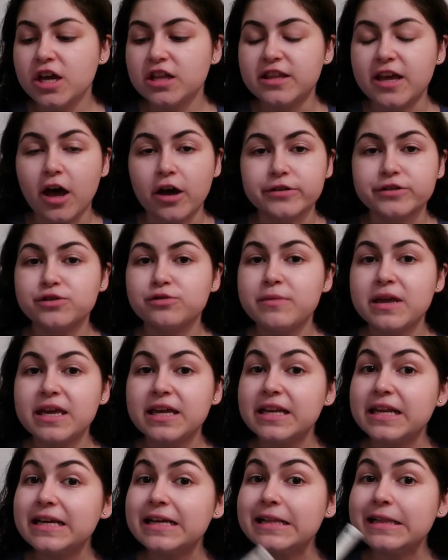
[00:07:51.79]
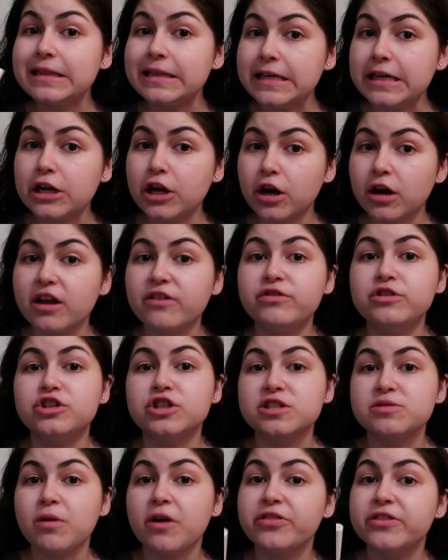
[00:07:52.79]
They also make it in clear if you
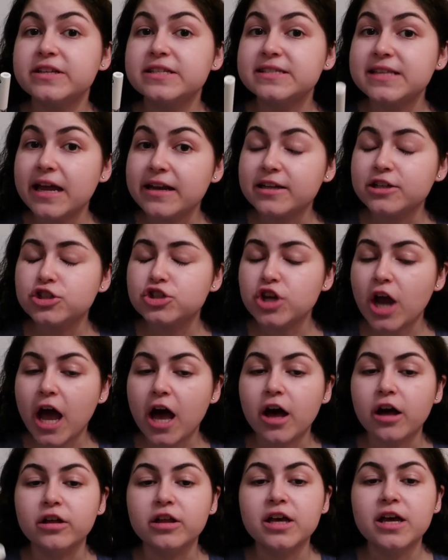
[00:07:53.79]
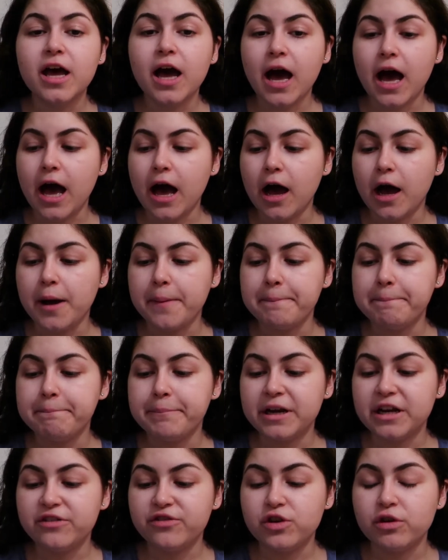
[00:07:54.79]
just want the setting gel. Um,
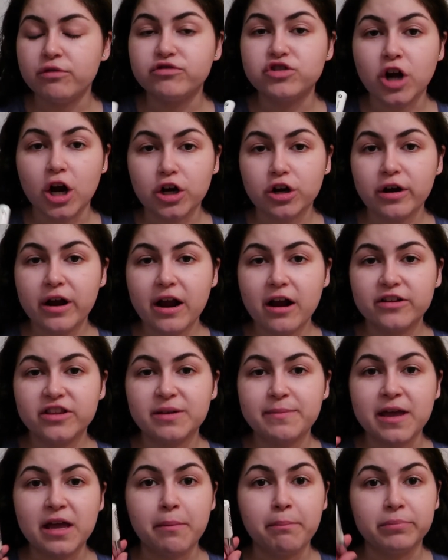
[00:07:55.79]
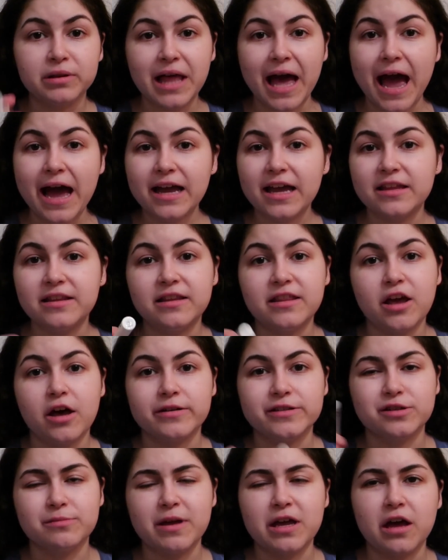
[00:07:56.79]
but if you have darker hair, they make black and then they
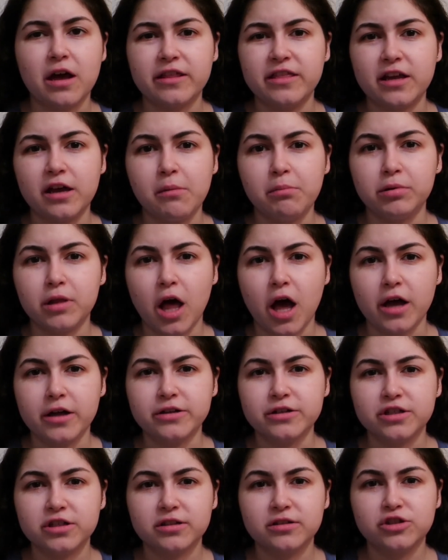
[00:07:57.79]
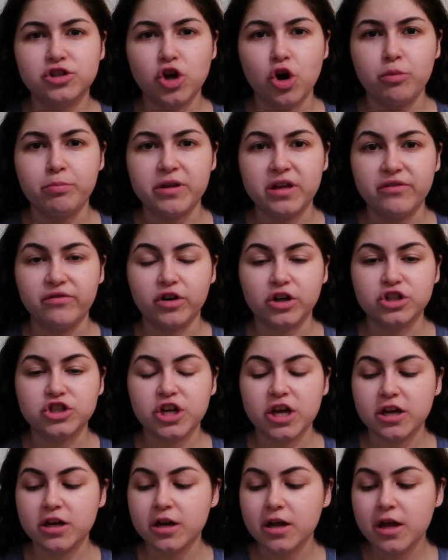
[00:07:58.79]
also make, I think, a blonde taupey
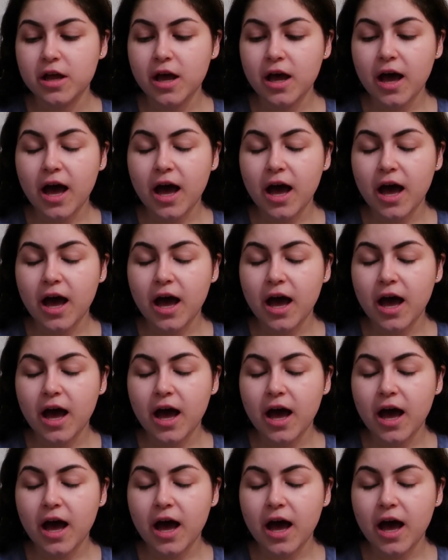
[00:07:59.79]
version.